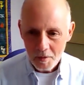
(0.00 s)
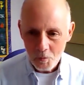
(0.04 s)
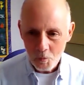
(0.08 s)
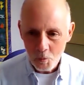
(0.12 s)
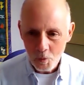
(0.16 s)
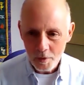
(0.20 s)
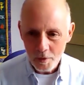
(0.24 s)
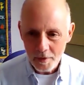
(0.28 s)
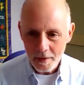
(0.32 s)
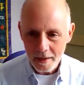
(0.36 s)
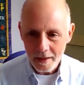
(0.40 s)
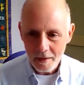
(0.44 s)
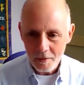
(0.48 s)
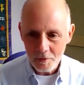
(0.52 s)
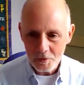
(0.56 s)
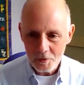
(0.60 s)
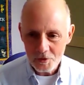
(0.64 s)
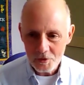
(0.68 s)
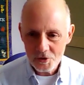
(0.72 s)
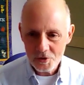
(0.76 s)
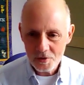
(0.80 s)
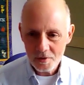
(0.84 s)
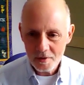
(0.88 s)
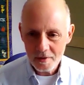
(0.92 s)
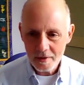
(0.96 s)
without
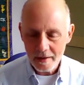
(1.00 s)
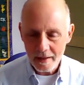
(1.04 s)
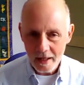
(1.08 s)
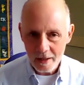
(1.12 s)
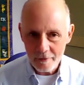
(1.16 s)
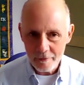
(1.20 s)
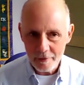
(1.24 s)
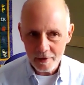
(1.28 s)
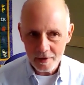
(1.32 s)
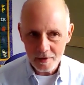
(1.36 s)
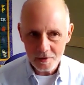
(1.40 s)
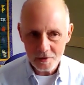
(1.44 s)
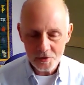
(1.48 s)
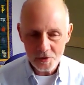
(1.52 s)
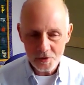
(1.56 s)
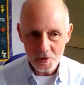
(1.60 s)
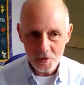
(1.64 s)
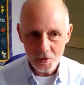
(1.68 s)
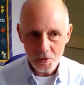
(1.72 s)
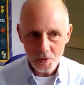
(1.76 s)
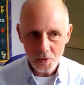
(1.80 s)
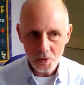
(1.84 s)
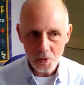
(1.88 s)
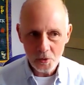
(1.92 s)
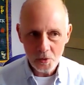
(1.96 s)
having
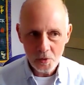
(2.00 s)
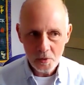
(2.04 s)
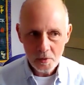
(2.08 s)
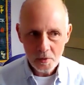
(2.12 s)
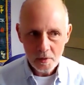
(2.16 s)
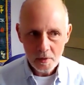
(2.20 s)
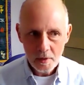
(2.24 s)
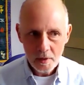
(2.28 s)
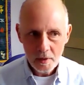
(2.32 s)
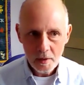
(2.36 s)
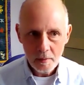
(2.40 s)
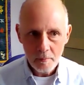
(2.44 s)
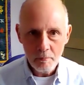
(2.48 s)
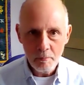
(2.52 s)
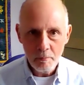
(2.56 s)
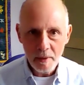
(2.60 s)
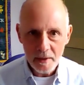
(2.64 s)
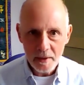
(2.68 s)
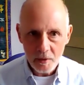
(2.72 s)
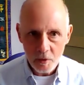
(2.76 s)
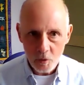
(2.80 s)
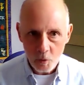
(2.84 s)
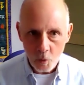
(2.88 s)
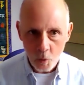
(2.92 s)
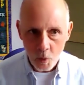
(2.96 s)
to
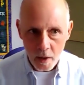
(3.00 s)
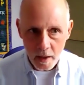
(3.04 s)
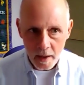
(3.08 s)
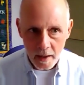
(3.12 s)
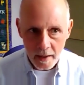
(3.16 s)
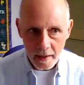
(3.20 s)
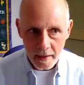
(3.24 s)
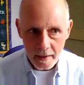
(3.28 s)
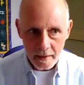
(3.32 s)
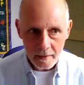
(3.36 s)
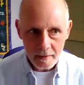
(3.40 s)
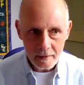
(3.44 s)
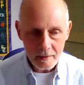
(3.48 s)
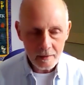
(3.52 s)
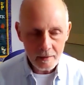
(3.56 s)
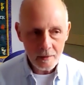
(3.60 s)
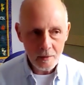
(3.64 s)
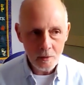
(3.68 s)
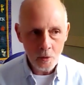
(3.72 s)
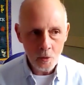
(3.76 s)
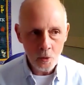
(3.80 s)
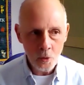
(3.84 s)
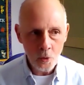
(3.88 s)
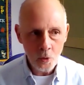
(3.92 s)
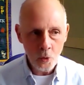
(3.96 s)
be aware
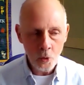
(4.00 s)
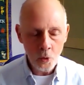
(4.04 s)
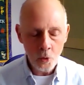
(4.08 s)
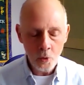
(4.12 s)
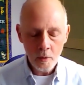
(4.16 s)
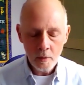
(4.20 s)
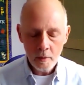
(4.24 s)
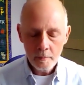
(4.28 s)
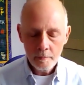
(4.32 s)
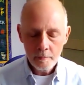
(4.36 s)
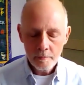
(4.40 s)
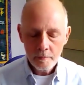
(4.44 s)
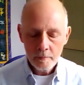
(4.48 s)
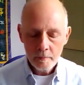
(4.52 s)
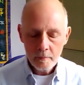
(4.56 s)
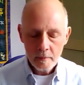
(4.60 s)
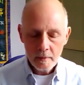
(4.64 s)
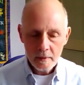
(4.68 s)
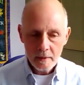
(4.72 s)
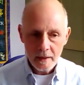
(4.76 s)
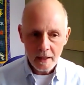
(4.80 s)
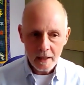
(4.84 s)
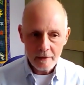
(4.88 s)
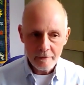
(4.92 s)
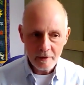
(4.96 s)
or
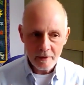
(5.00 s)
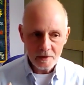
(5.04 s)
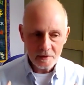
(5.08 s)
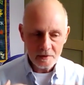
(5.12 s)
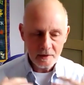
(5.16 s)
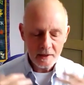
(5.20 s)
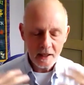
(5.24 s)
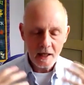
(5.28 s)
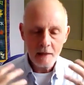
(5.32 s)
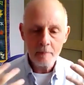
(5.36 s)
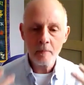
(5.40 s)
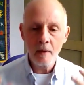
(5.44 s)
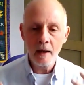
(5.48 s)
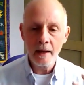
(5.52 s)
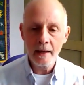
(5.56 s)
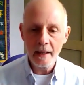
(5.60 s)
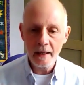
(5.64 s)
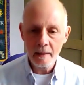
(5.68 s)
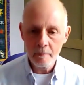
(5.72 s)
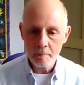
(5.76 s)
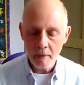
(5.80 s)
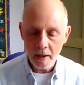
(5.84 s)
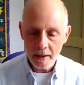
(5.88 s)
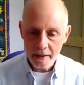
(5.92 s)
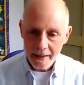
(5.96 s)
having to keep
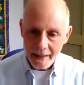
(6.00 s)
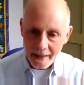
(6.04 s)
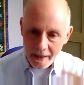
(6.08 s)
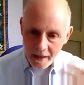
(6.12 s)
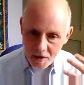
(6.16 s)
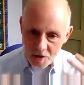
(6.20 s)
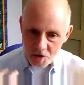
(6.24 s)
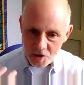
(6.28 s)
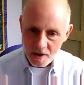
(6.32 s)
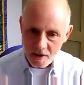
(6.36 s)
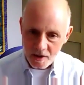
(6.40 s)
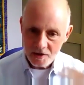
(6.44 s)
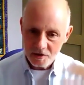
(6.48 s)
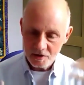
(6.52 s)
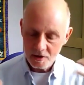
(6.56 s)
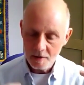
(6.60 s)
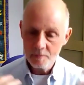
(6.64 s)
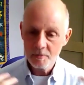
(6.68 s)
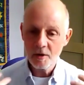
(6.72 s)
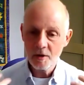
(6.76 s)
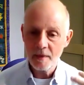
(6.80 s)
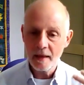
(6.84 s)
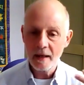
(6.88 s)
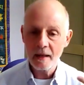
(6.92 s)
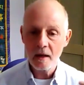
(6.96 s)
my energies up
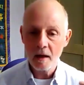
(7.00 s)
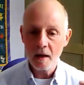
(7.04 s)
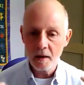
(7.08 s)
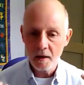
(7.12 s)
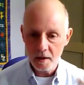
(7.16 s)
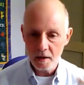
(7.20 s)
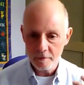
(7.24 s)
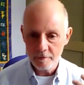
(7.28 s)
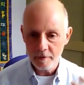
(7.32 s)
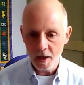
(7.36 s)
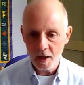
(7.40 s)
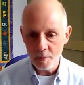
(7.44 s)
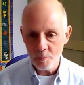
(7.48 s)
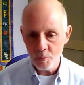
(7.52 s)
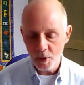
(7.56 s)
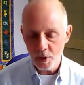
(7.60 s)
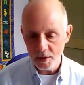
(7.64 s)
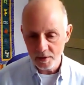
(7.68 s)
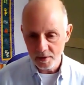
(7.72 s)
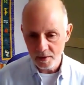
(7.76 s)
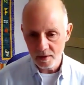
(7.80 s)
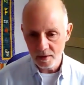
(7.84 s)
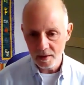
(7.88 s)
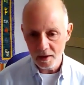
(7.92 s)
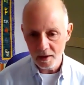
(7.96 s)
to that higher
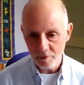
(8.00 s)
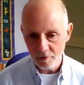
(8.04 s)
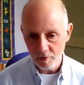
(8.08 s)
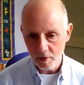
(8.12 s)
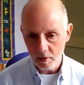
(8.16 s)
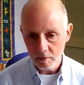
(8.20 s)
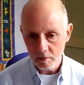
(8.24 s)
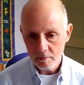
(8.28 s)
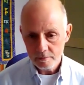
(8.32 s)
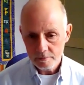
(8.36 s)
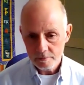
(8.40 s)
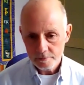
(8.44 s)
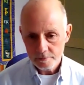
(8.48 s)
vibrating level.